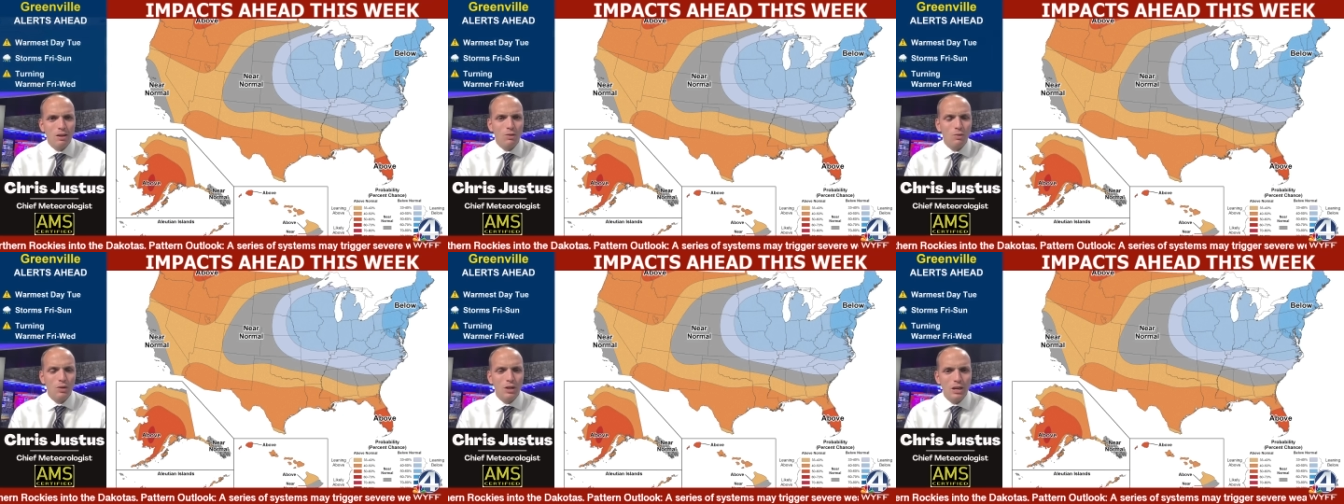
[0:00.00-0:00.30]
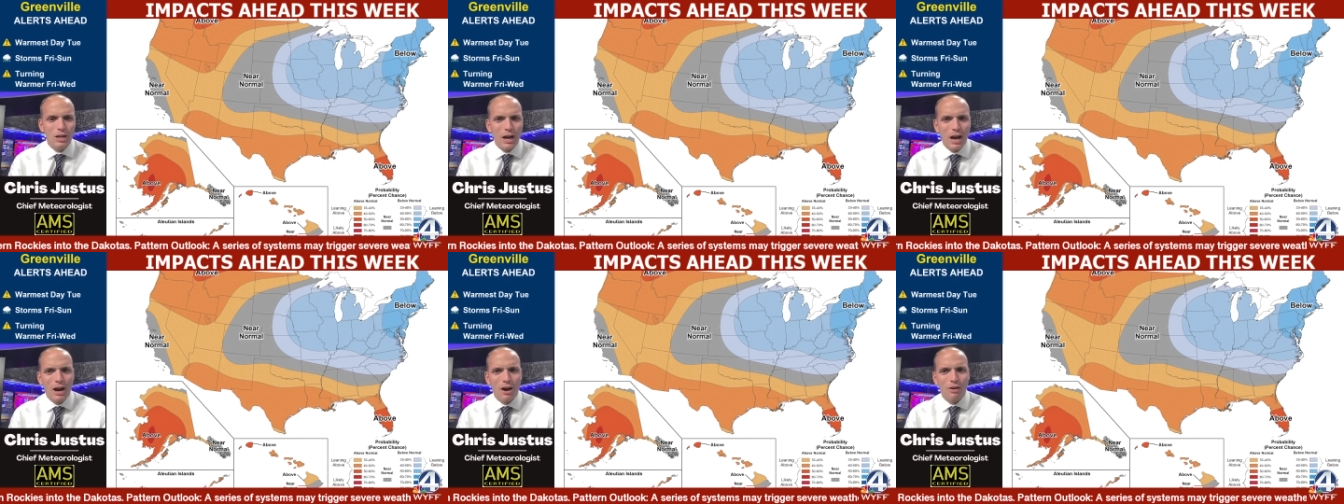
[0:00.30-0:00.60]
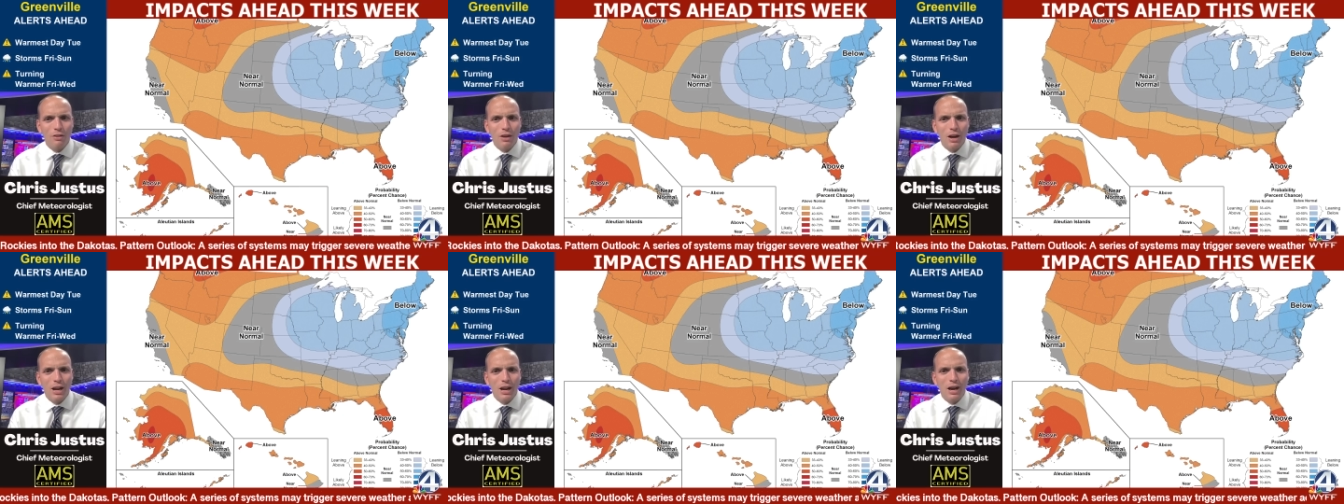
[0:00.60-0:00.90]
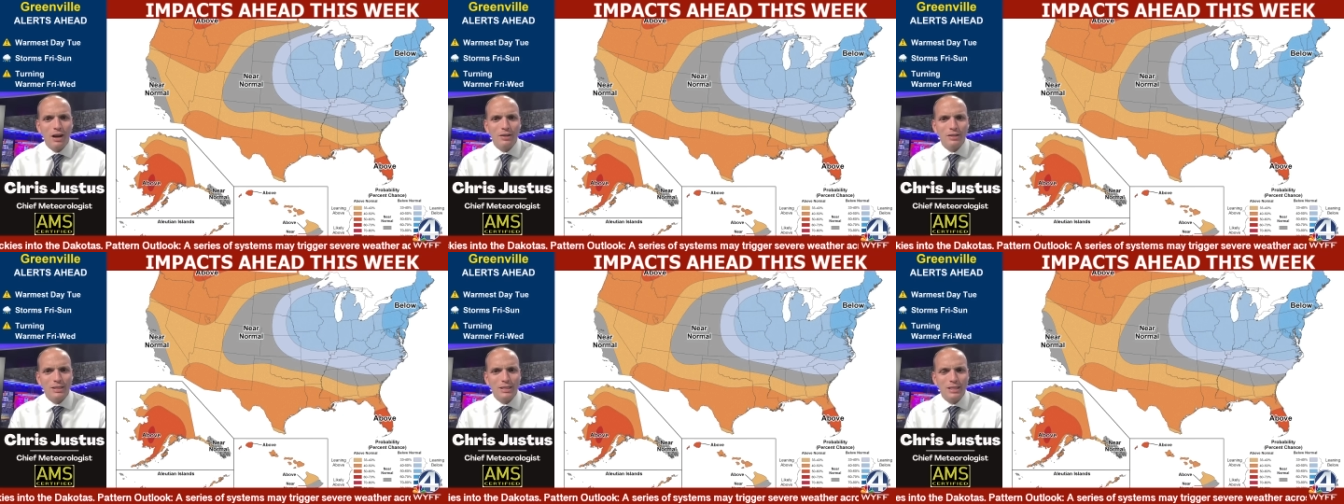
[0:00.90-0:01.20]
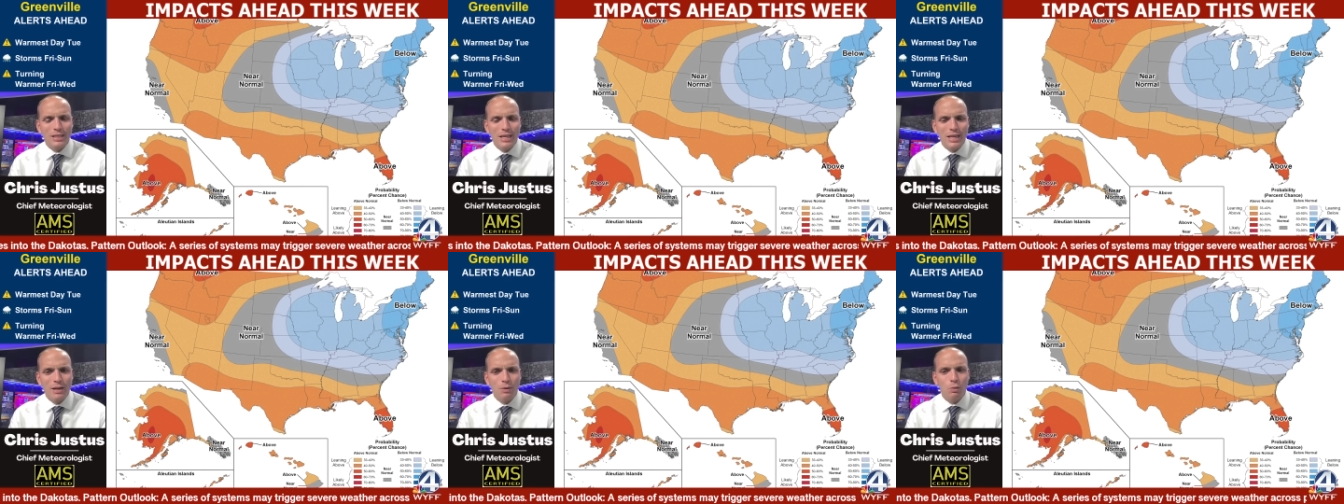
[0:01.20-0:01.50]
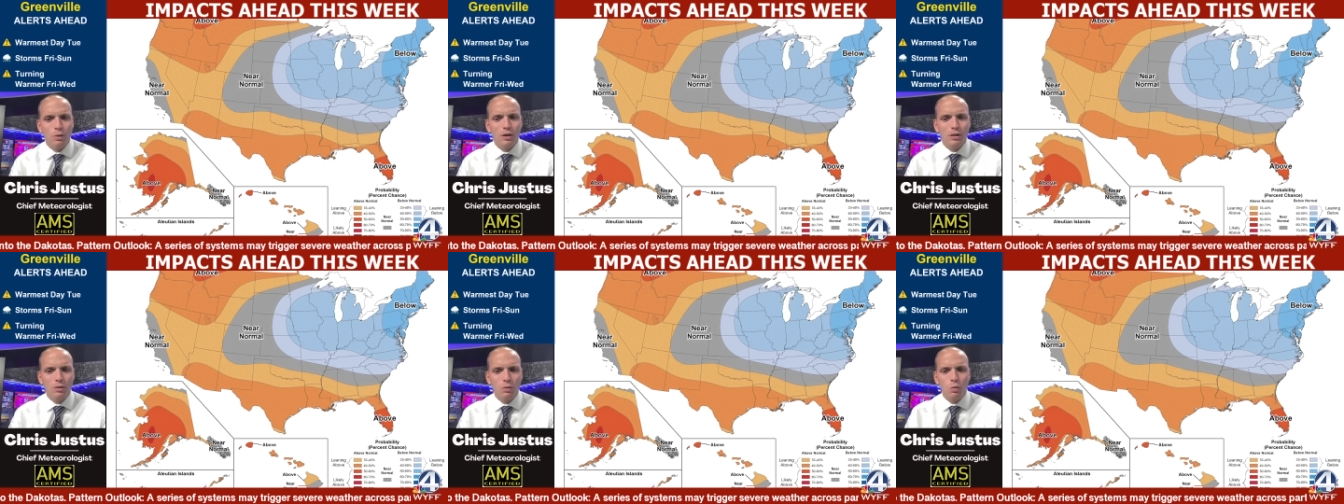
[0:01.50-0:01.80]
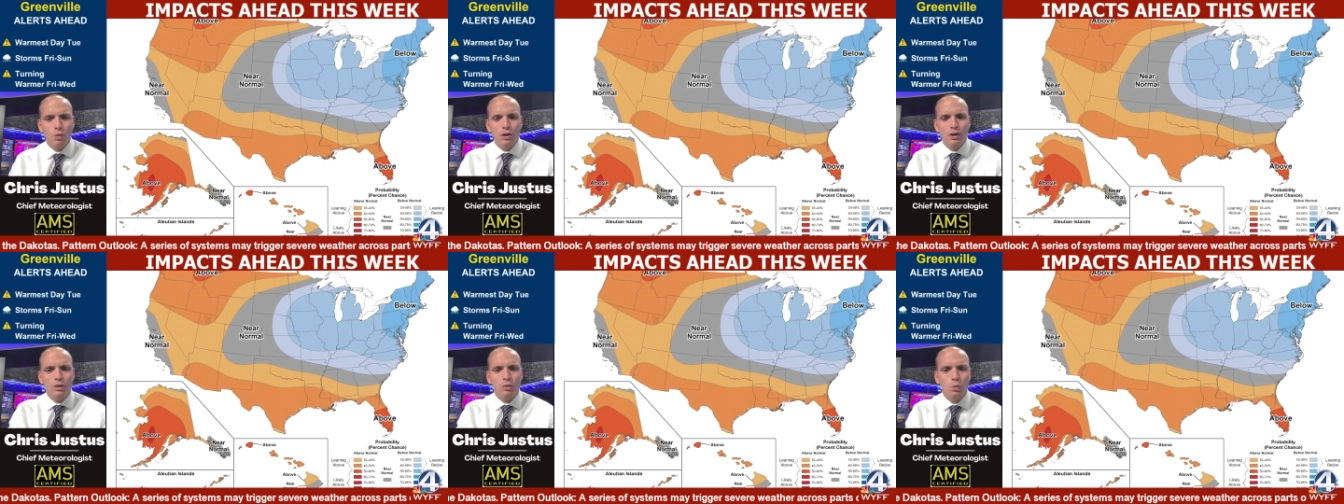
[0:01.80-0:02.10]
We need to iron that out and see and what,
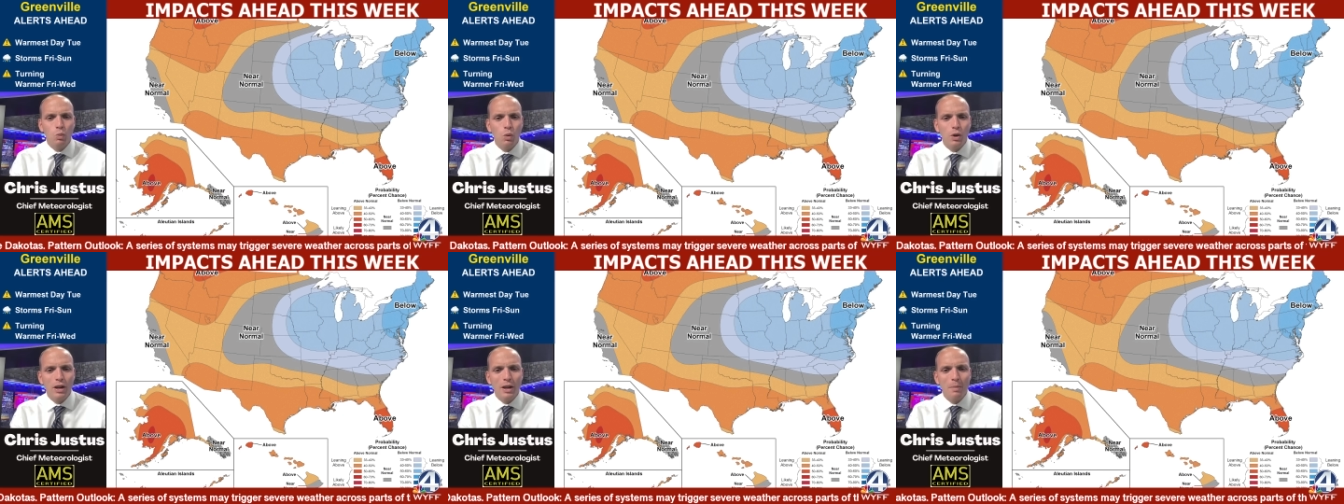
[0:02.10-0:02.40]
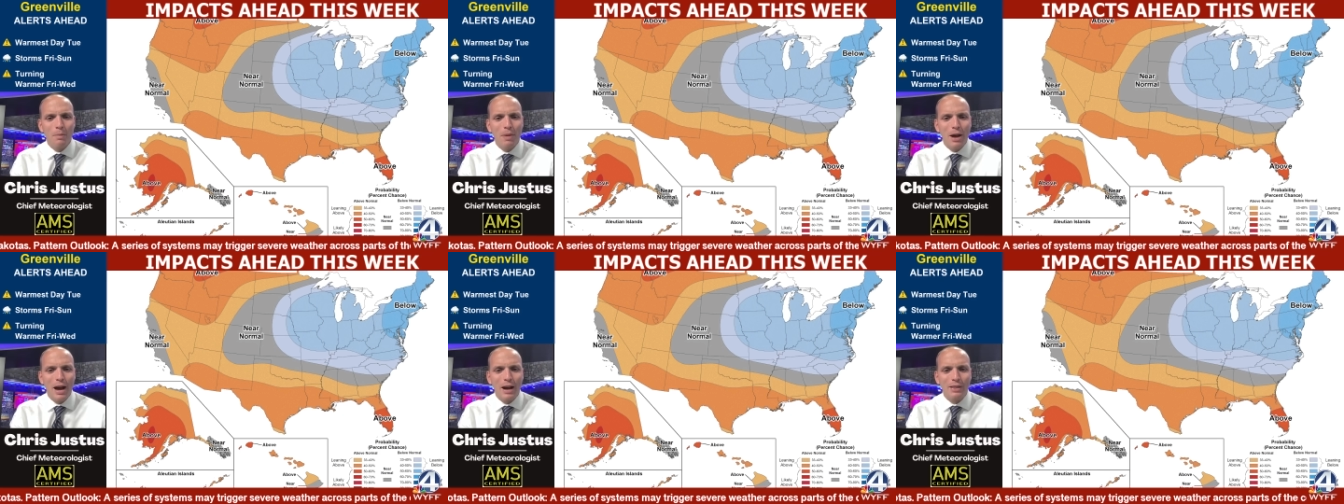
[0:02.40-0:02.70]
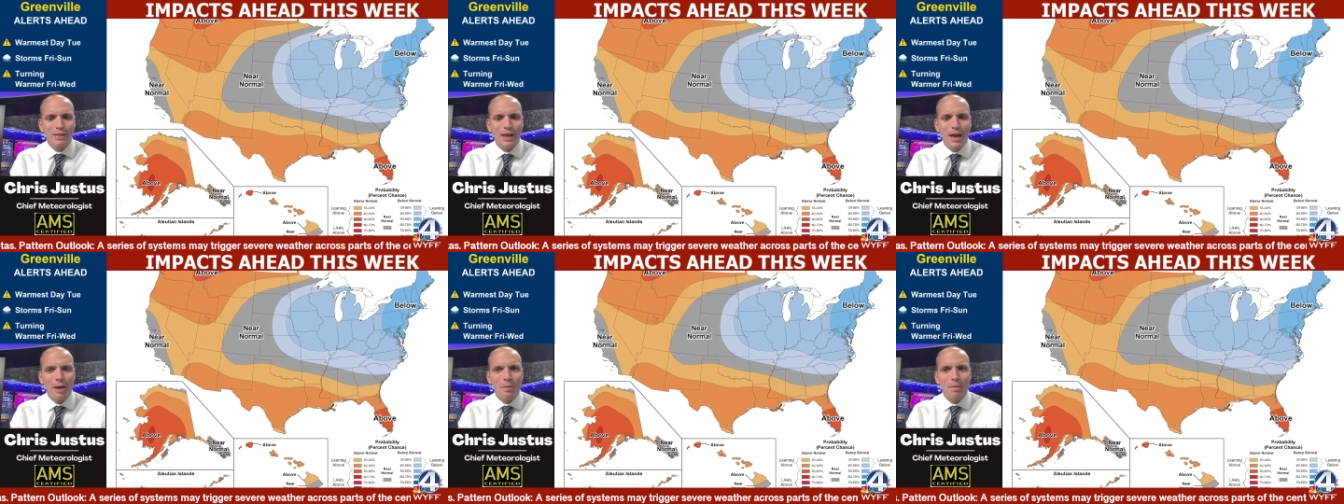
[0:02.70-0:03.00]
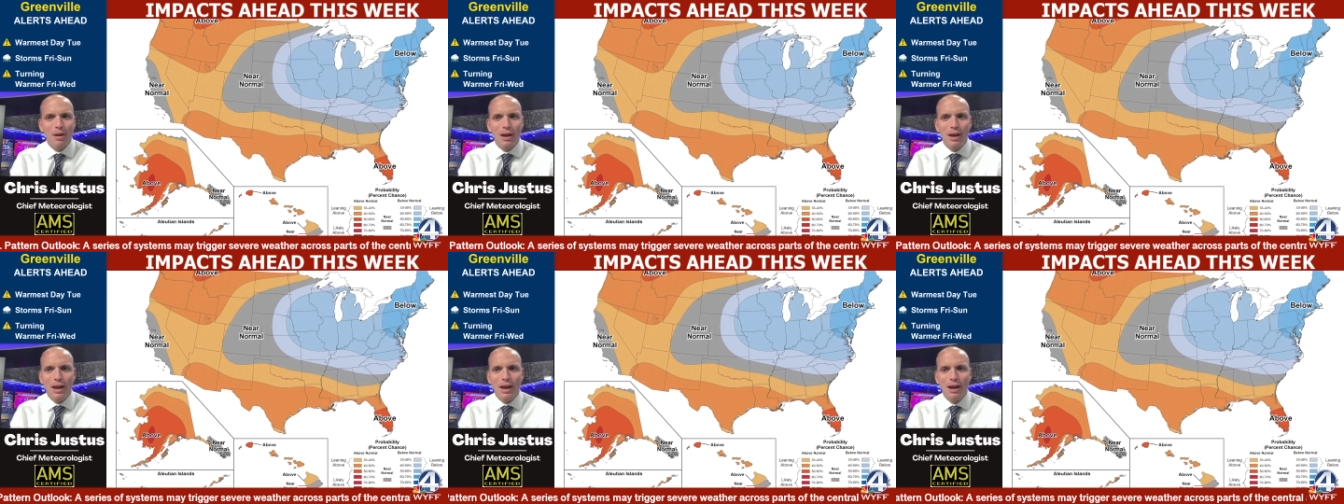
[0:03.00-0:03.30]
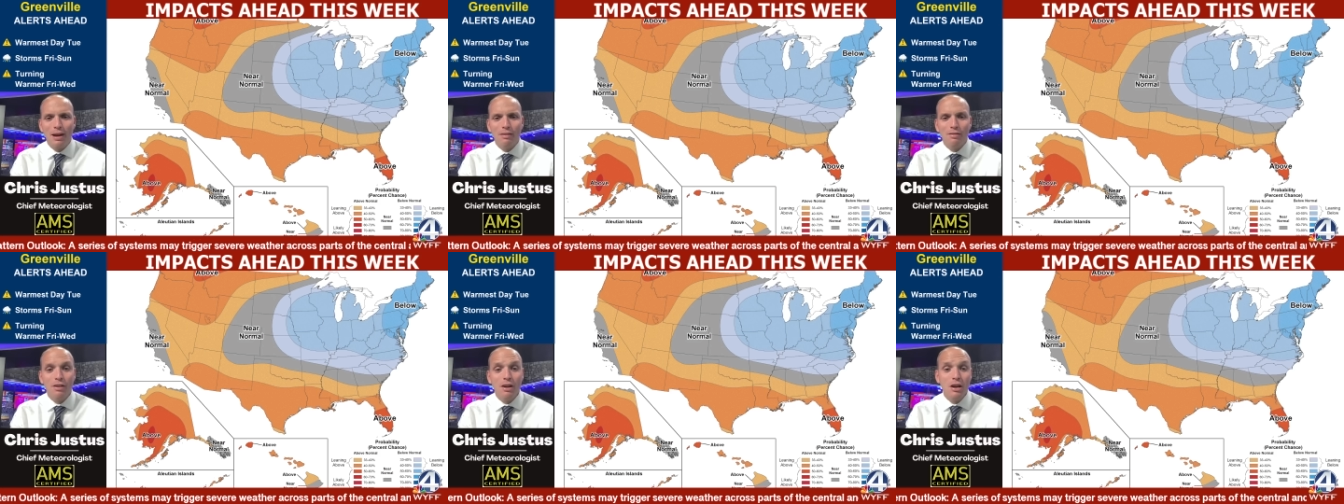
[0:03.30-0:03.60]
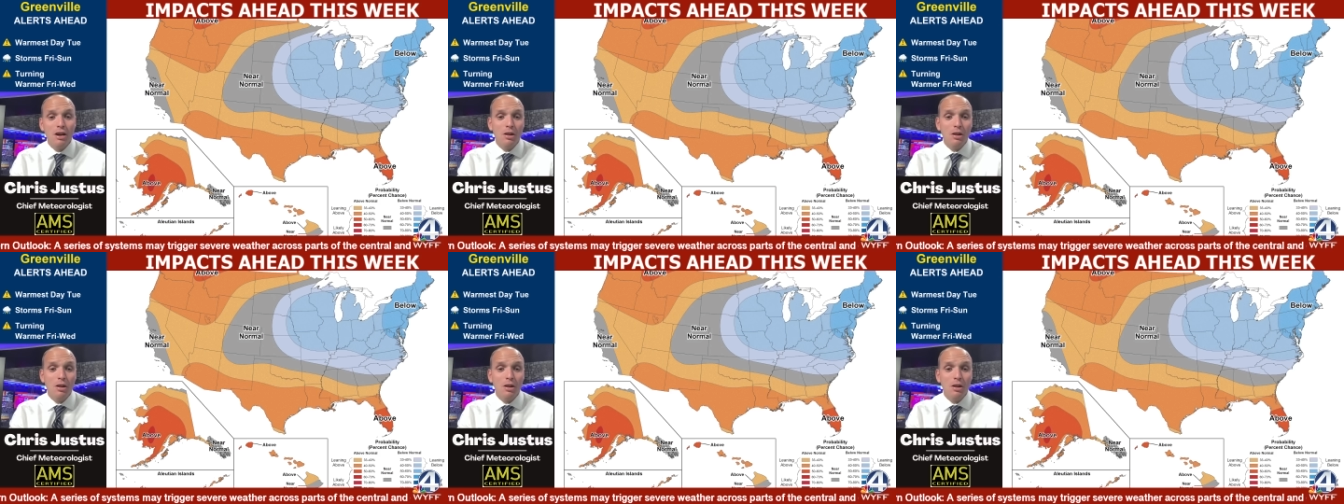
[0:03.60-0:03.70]
what, what impact that may have.